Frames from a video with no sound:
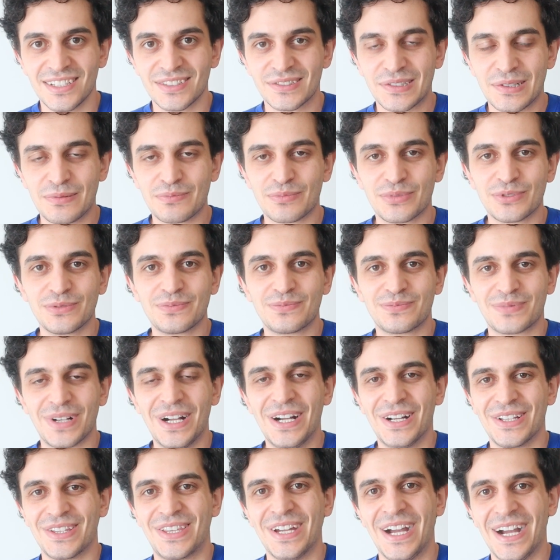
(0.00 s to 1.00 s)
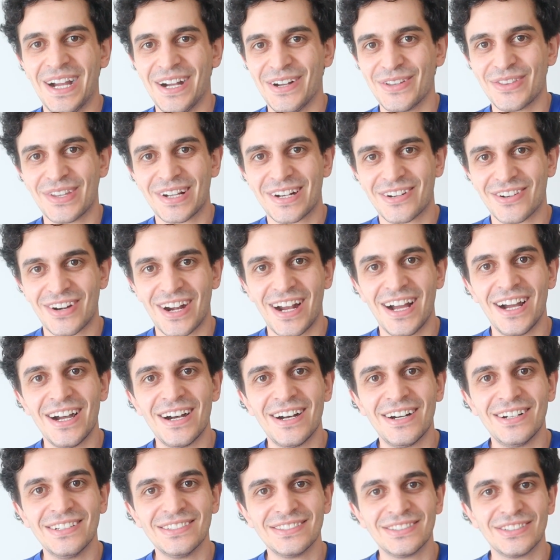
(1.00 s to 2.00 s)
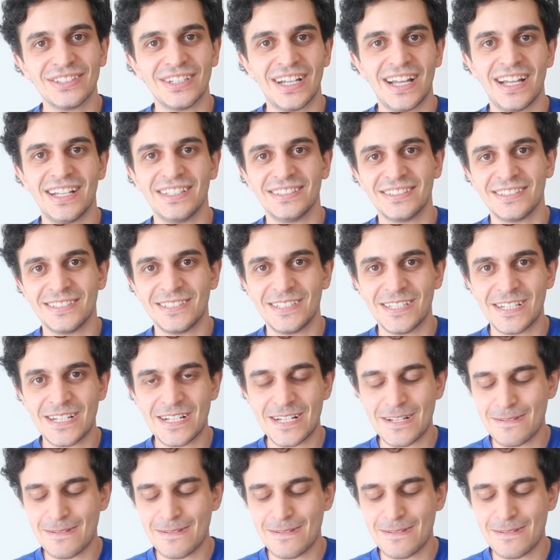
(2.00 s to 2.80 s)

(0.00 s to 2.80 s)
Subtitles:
poop on the ground, and